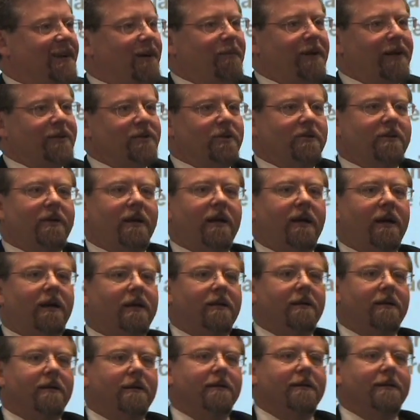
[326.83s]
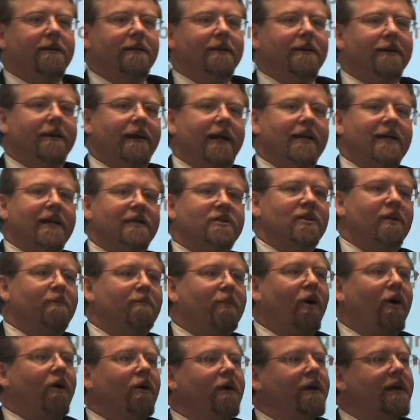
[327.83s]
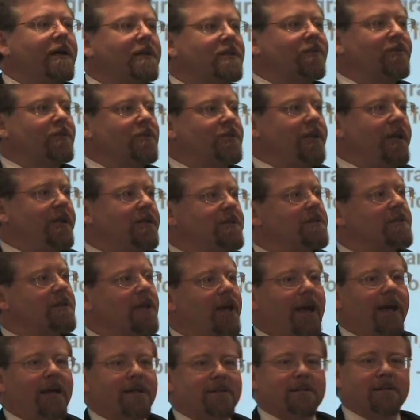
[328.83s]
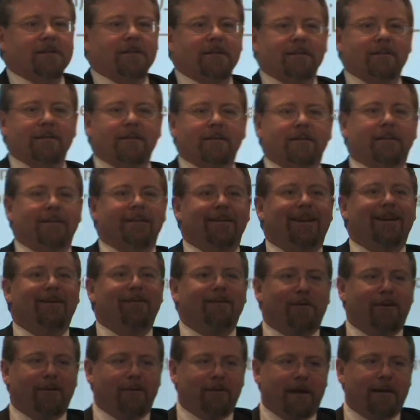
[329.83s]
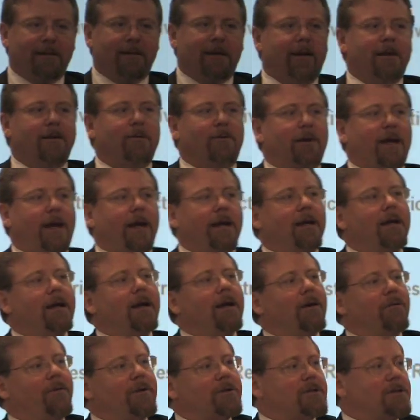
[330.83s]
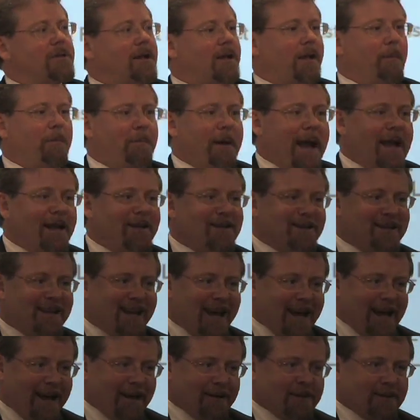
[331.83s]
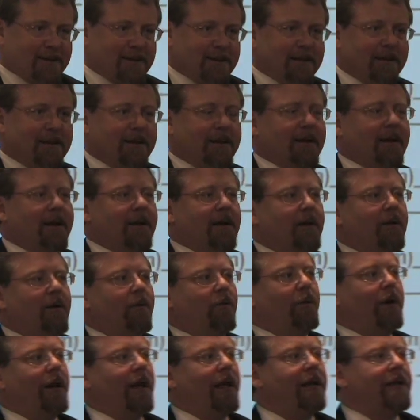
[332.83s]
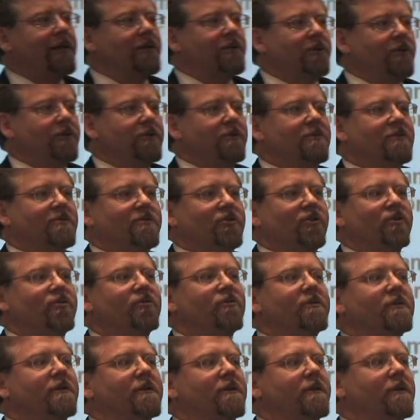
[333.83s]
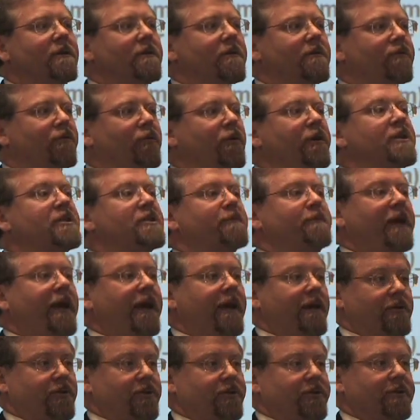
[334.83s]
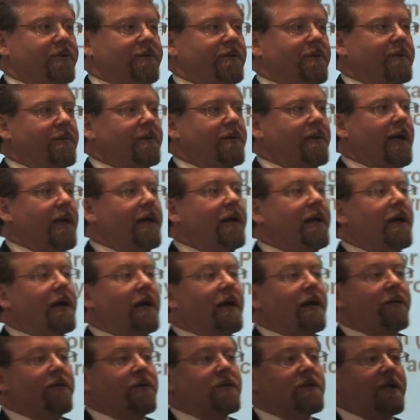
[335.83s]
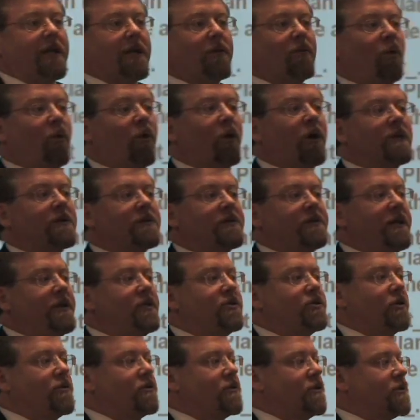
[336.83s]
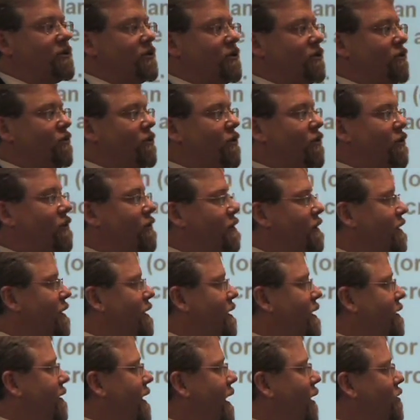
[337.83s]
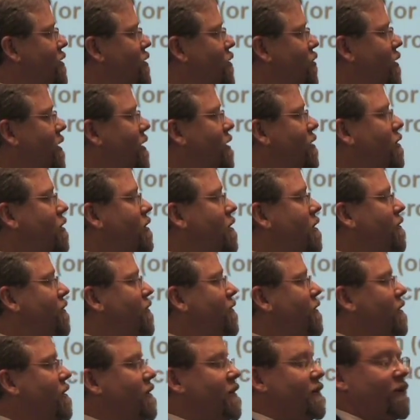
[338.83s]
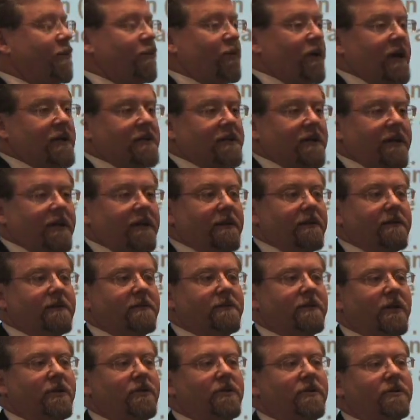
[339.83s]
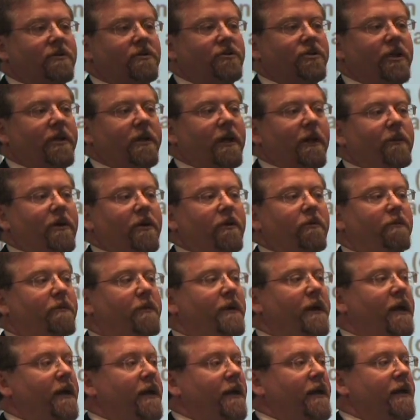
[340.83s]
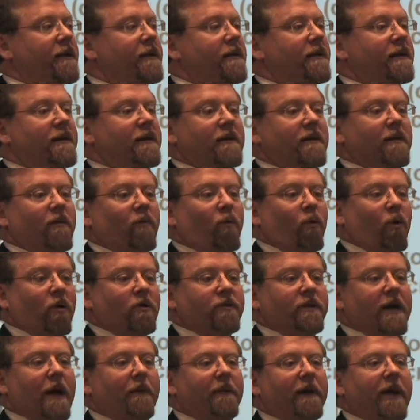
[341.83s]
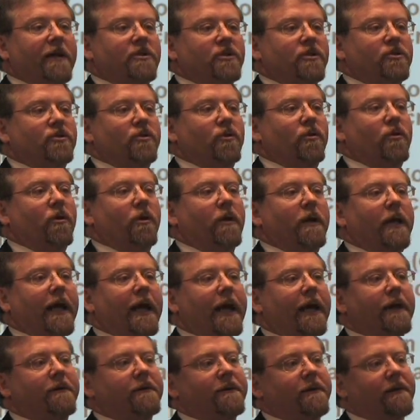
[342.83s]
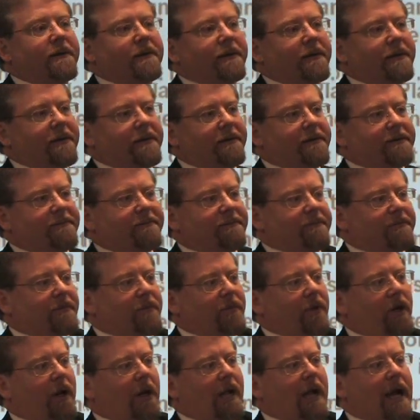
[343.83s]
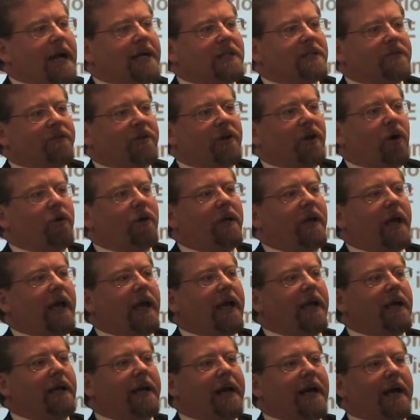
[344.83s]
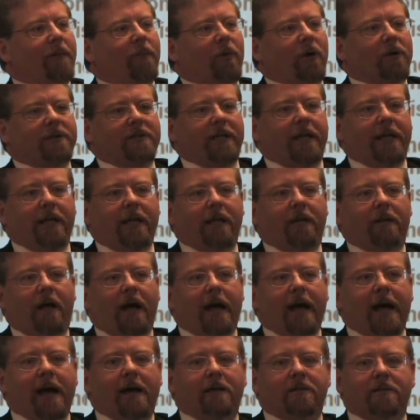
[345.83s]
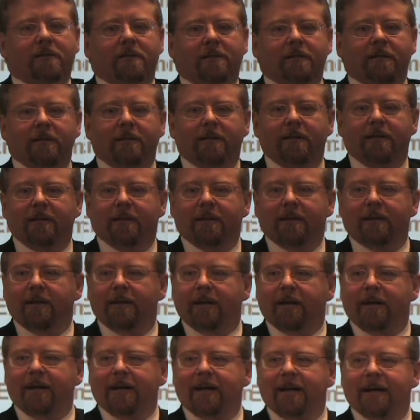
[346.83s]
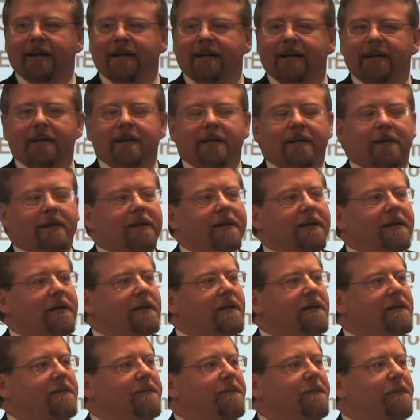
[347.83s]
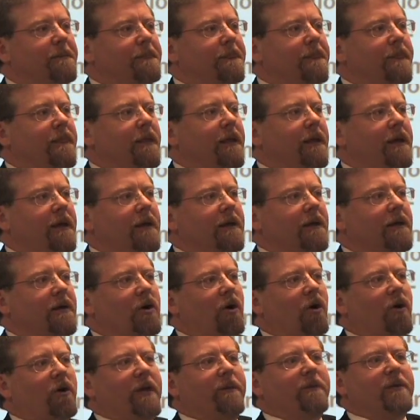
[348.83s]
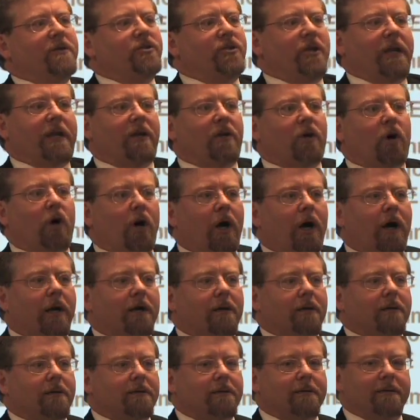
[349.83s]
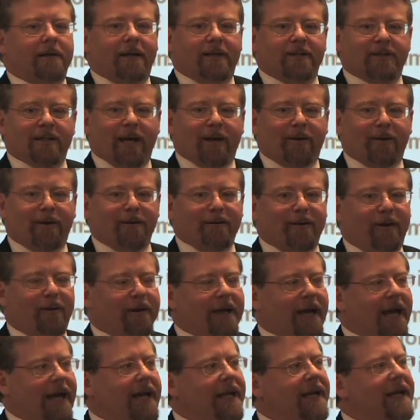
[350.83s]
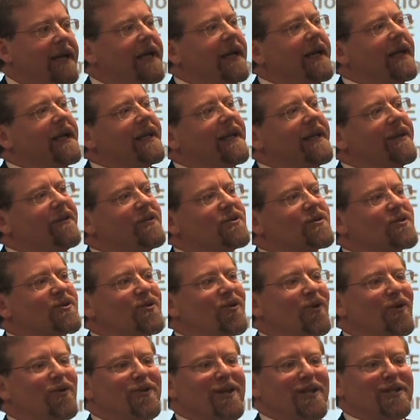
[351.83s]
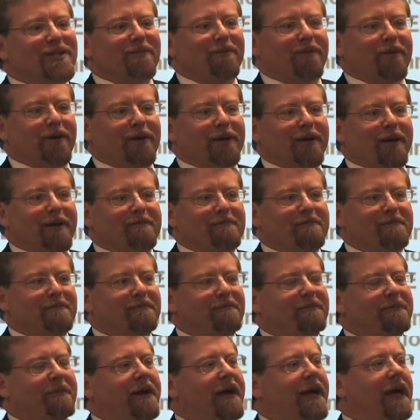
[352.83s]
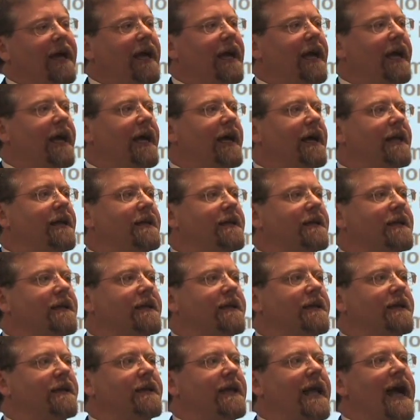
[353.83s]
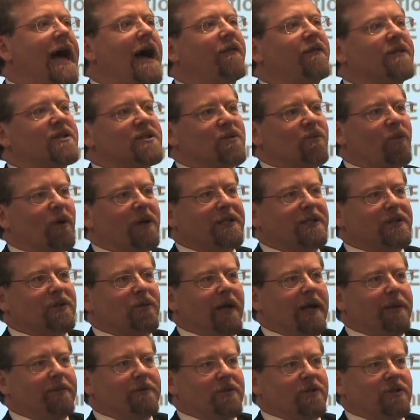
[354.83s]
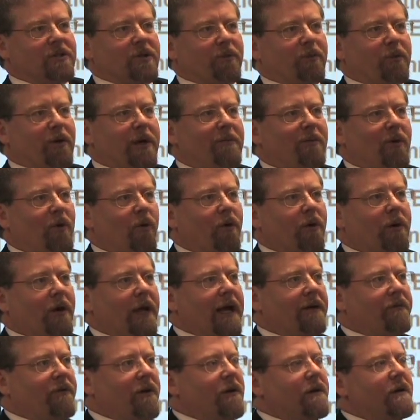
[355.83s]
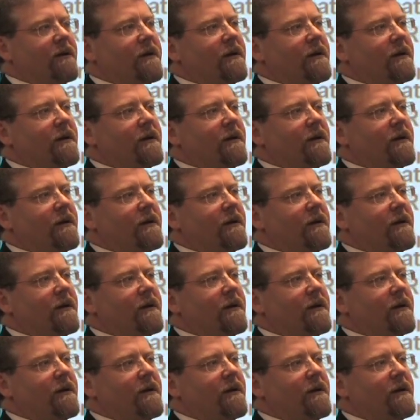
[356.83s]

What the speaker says: Bet you did. Yeah, that's the Bong Hits for Jesus case. Anyone heard about that? Okay. This is a companion case related to student free speech. Okay. This kid wore a T-shirt to school that was critical of the president. It said GWB World Domination Tour. It had little lines of cocaine. It had a martini glass. Called him a chicken hawk, etc. Okay. The school disciplined him, and now this has worked its way up to the Supreme Court level.